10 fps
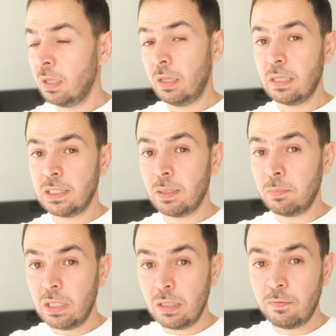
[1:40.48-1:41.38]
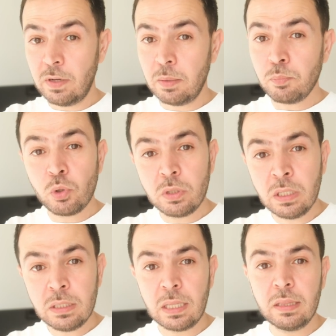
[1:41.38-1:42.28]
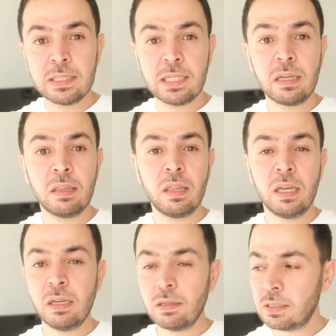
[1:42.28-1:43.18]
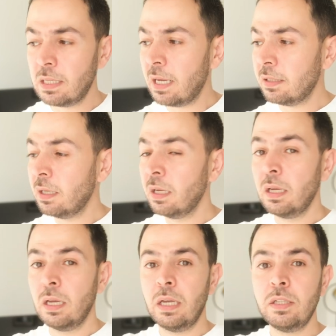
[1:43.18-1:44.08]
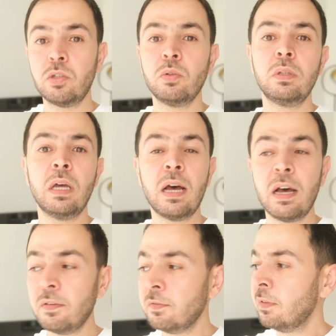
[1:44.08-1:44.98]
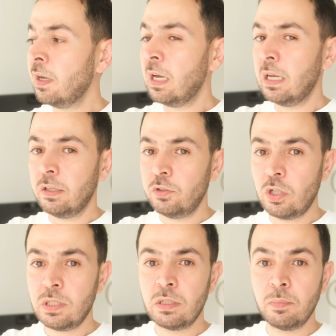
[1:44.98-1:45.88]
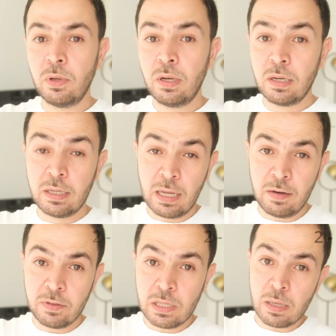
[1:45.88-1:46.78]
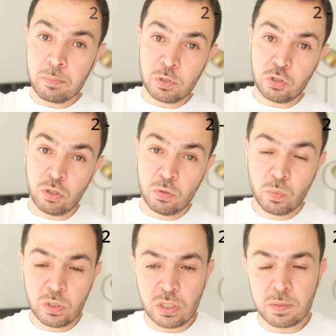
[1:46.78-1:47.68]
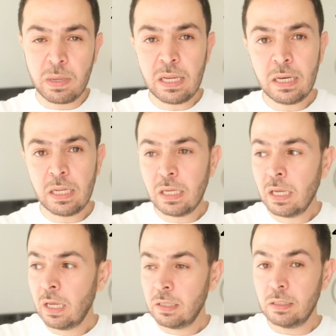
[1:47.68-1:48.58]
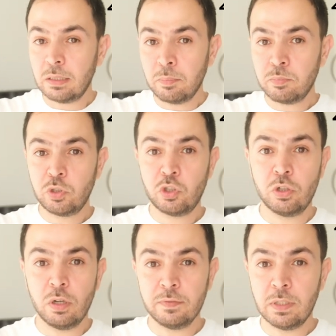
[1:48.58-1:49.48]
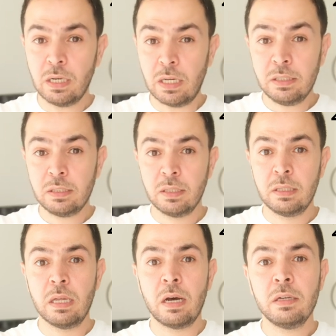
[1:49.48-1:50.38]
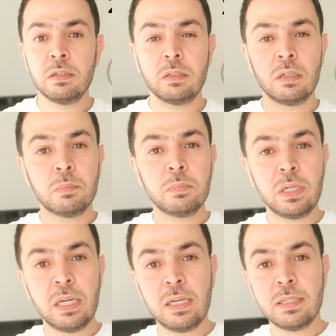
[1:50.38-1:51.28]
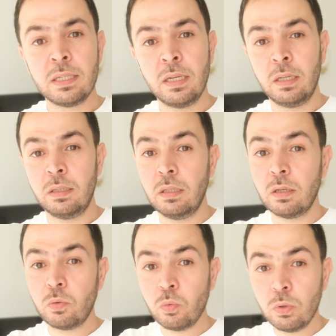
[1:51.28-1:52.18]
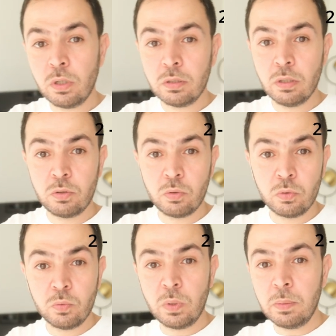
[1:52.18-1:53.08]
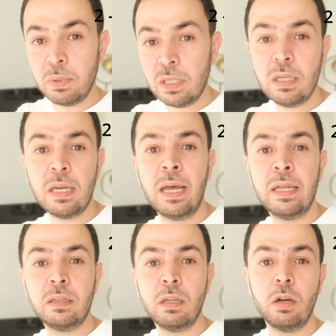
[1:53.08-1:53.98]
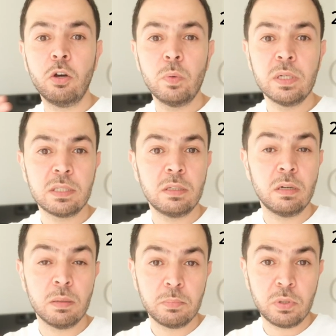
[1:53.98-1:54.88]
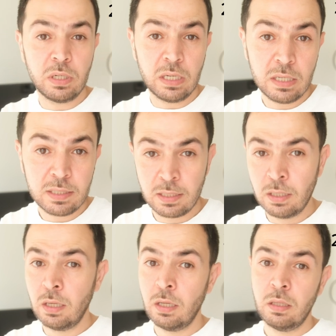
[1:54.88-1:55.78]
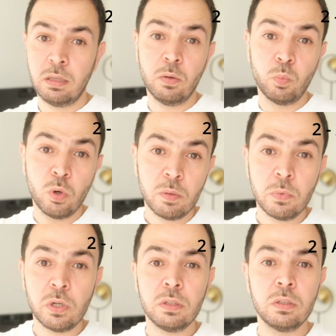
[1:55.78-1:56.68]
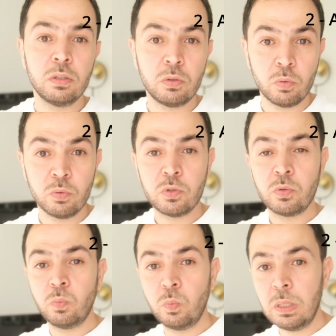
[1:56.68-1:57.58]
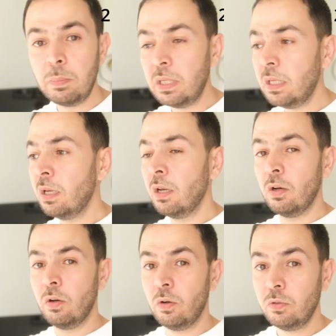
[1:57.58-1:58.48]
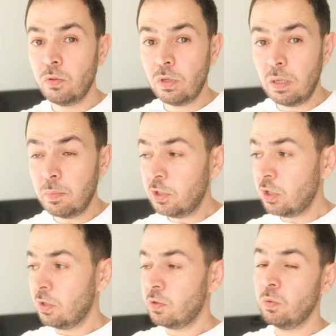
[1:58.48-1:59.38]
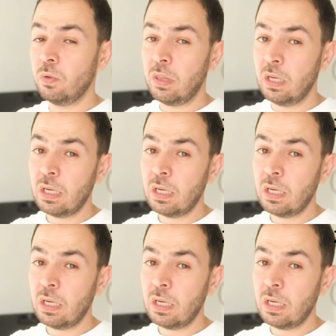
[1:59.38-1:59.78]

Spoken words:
That's something very important. And the second thing is that it should have an adjustable Kelvin temperature, which is mainly the temperature of the light. The higher the number is, the cooler the tone will be, and the lowest the number is, the warmer the tones will be on your image. So think